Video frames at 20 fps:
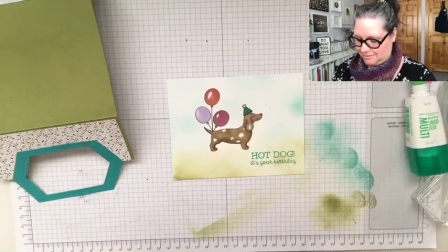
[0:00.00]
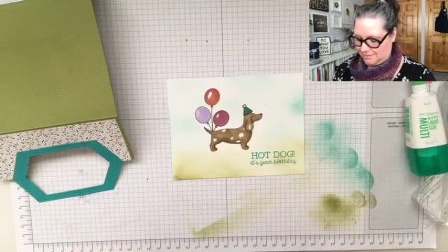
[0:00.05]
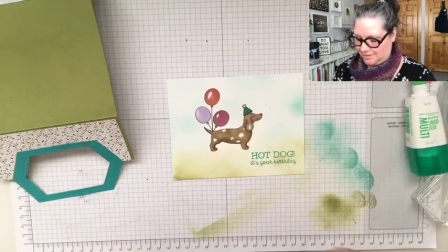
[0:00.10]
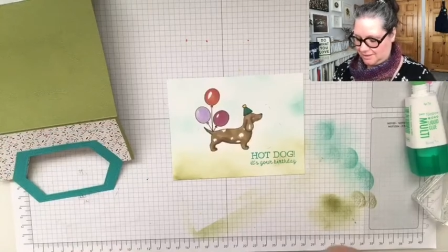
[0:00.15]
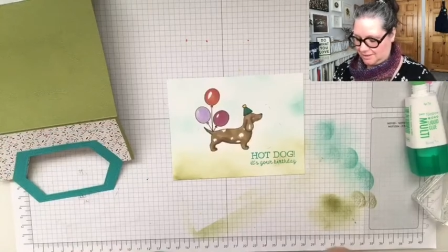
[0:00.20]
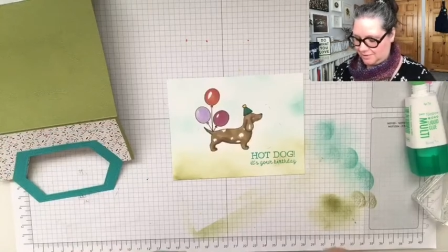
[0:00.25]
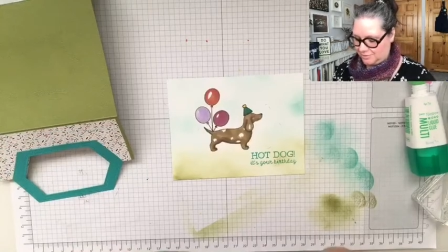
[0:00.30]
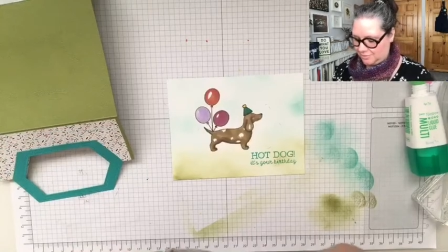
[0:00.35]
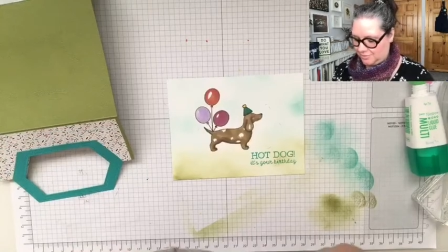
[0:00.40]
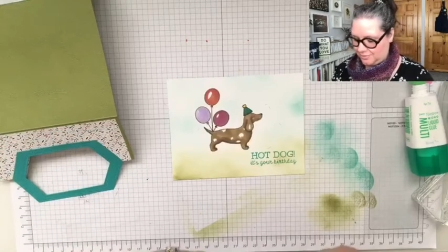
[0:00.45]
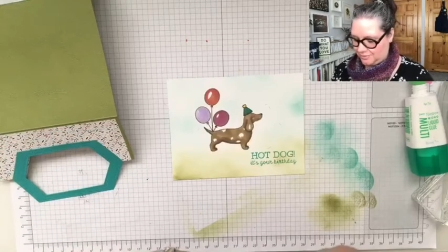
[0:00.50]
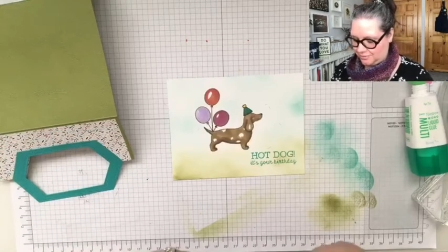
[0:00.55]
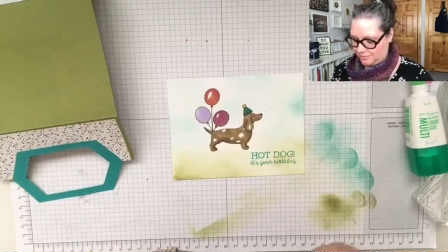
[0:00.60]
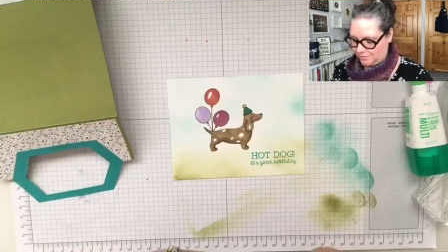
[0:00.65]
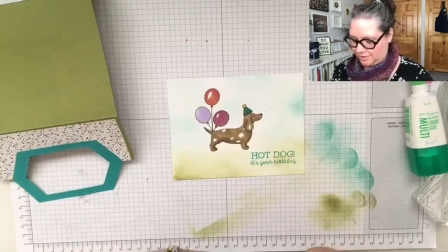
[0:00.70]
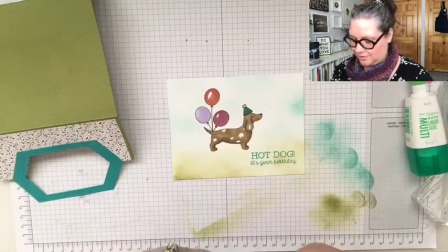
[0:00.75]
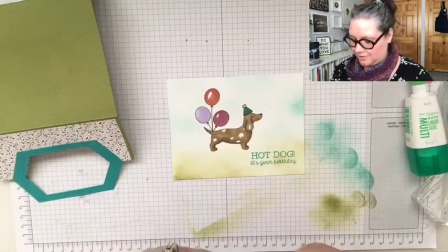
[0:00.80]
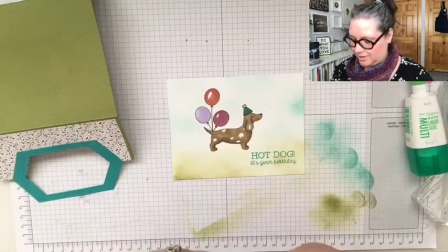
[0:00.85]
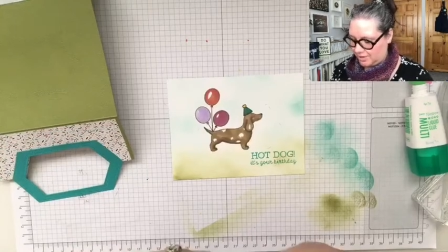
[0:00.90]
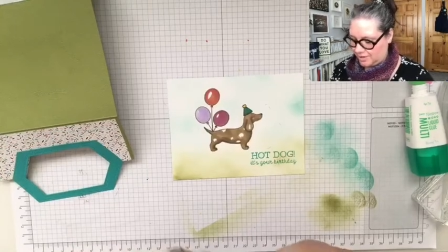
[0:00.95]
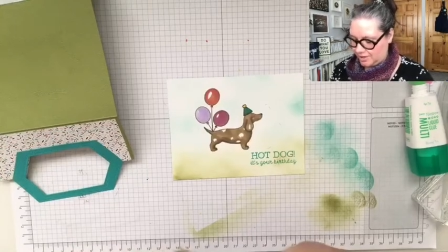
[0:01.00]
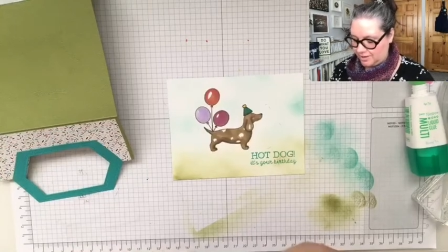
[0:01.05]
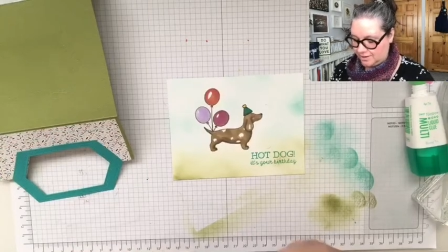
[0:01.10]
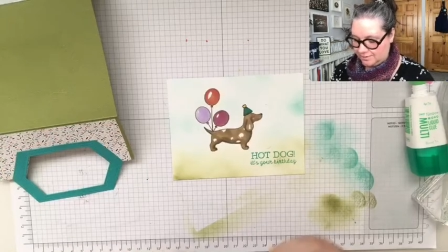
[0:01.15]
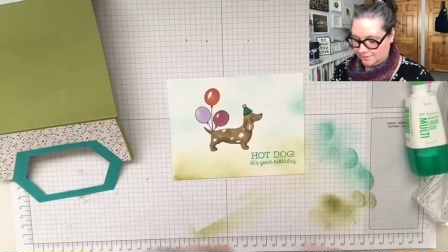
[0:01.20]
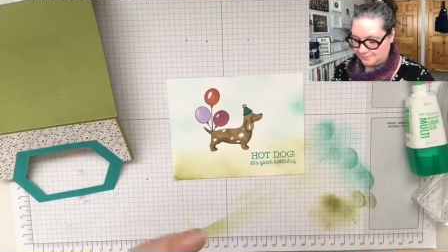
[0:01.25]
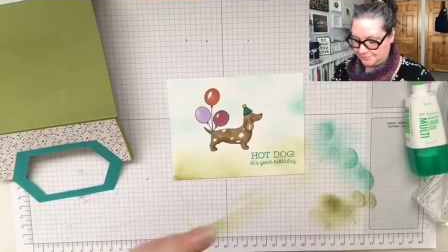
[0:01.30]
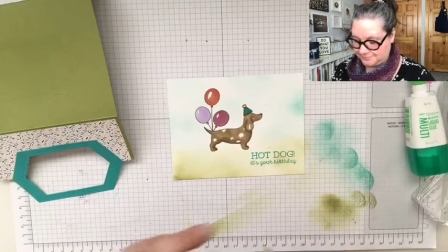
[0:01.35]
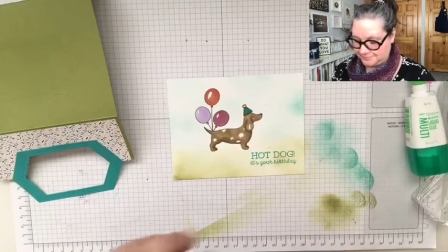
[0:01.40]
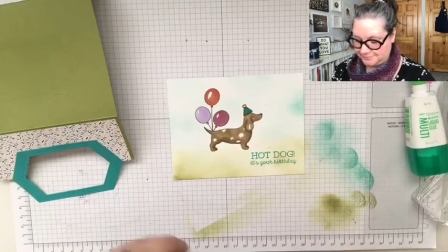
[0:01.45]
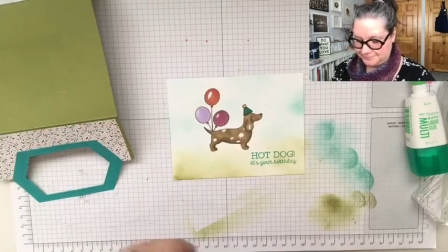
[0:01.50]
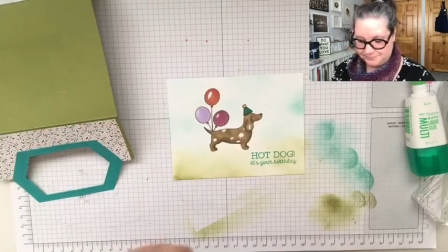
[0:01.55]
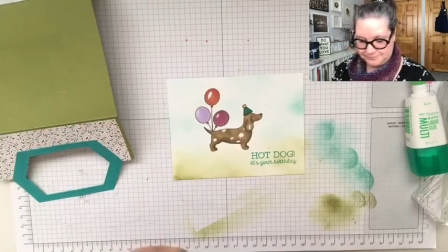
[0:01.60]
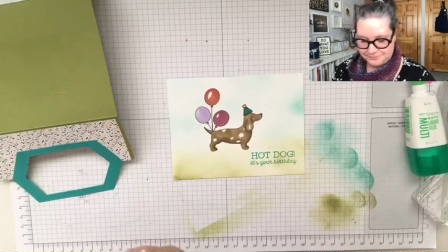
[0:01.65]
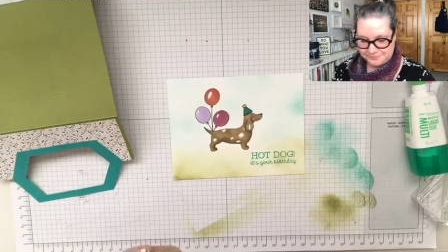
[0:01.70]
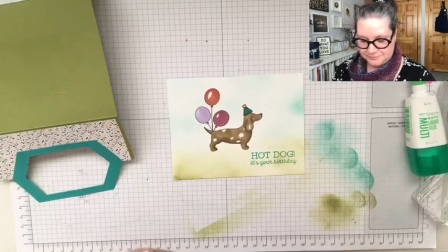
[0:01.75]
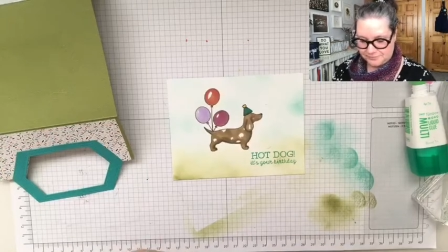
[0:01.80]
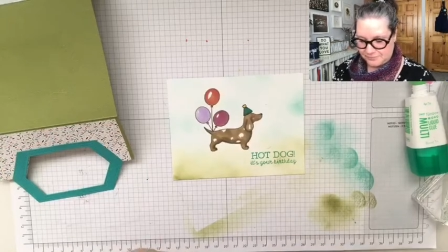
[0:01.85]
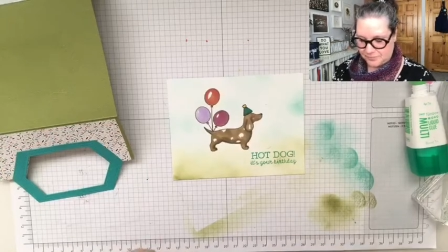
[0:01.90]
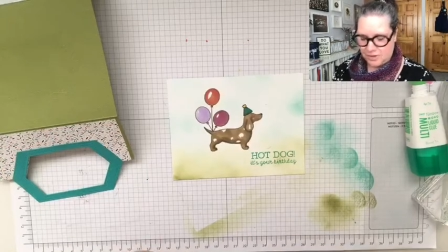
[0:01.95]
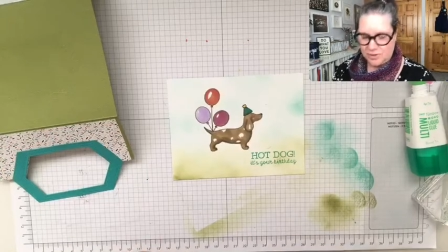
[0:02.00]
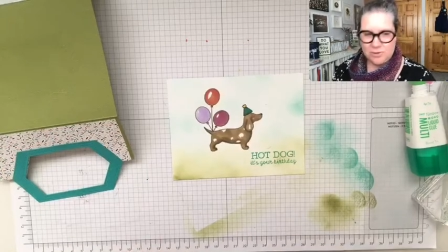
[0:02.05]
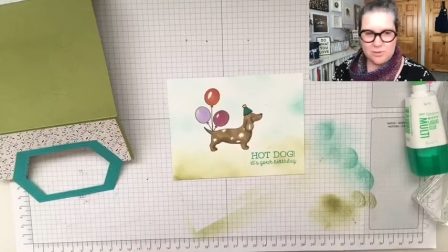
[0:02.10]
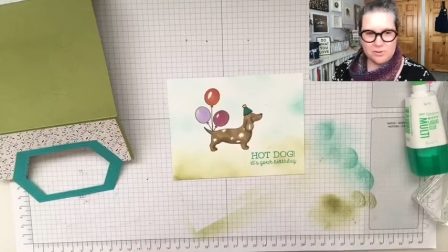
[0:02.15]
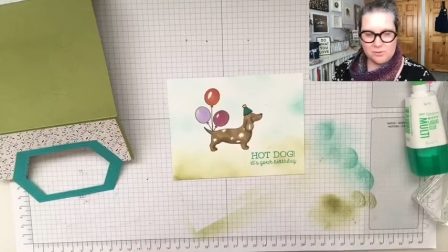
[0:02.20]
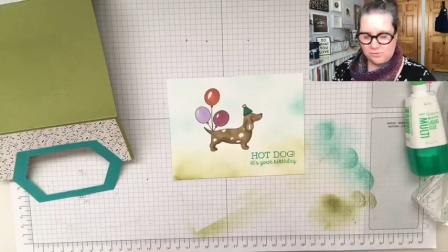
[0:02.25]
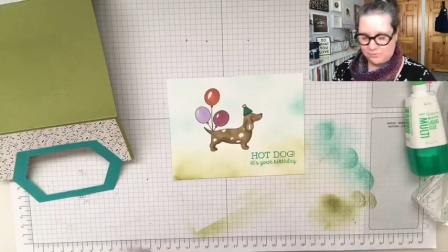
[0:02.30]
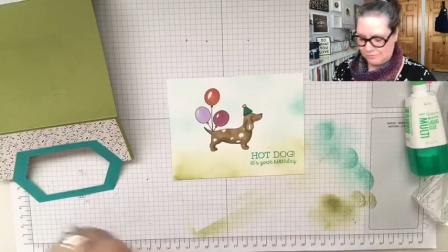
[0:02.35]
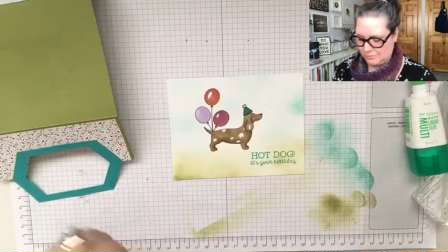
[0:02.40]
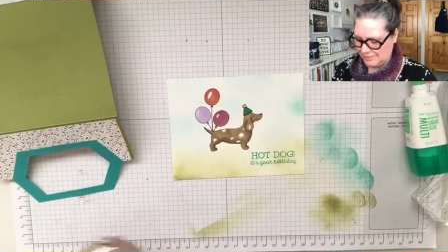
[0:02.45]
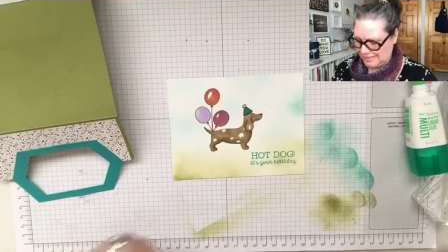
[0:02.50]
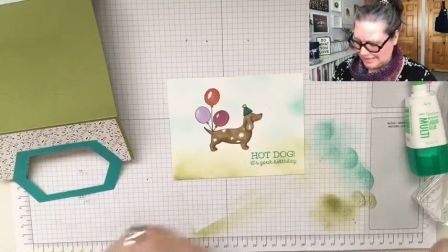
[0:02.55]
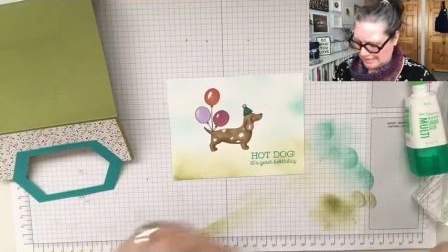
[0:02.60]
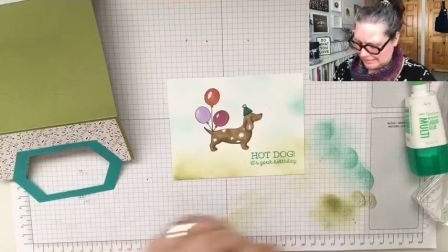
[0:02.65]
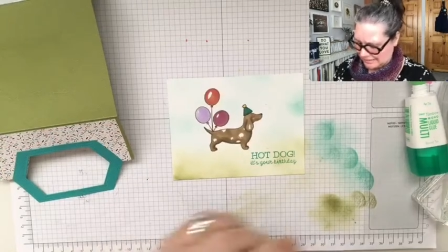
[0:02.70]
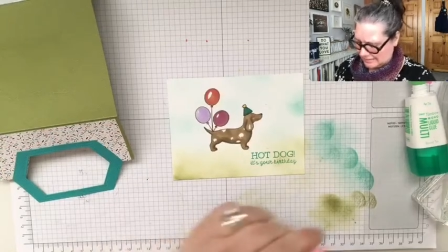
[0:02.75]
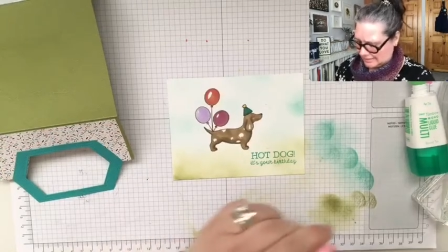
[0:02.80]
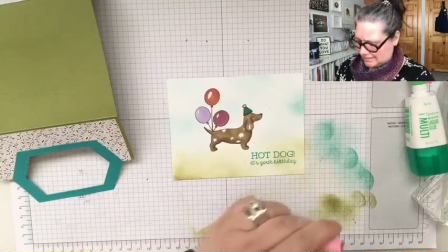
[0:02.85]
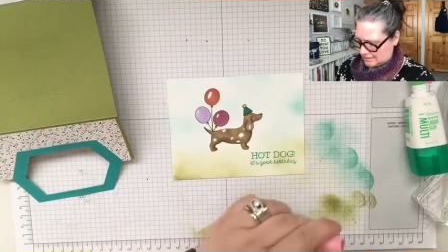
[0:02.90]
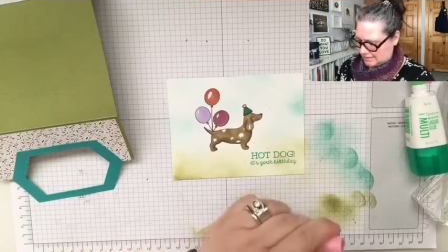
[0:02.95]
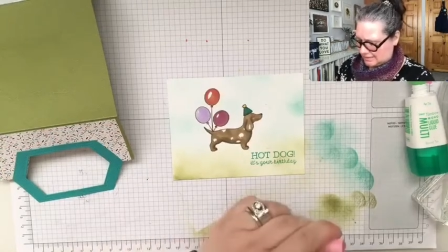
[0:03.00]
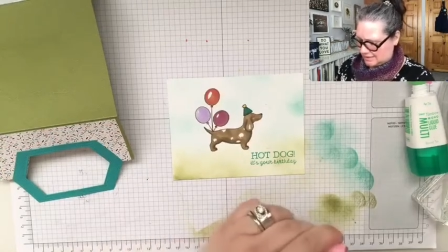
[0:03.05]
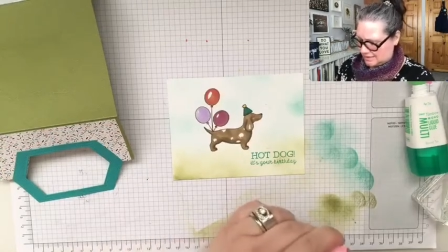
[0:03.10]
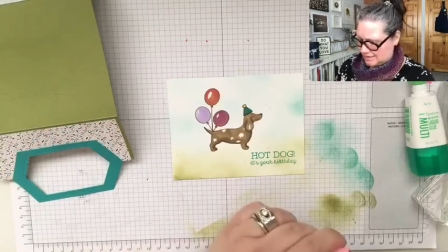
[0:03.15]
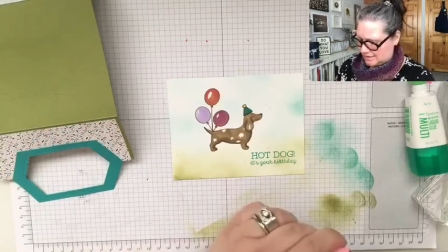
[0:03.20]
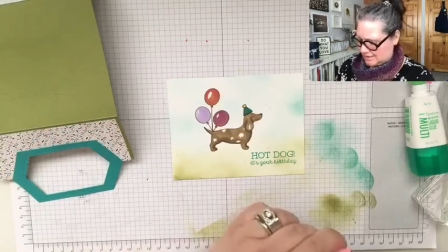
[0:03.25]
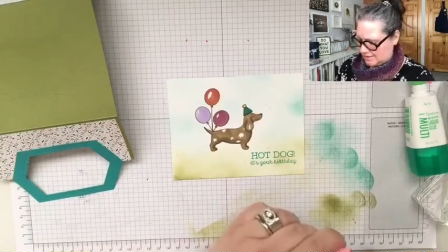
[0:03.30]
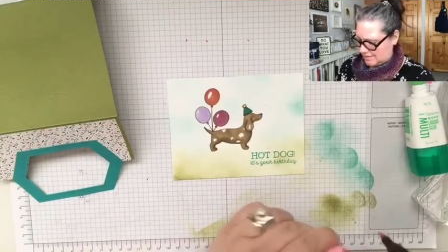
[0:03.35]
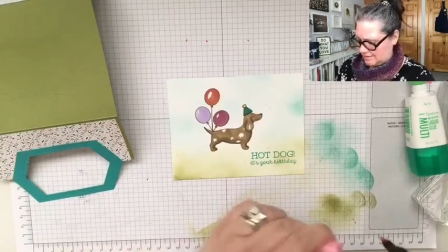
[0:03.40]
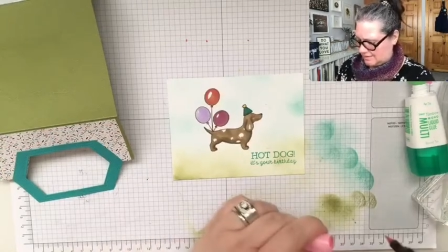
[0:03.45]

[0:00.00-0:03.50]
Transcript: Let's go with flirty. Although, well, let's see.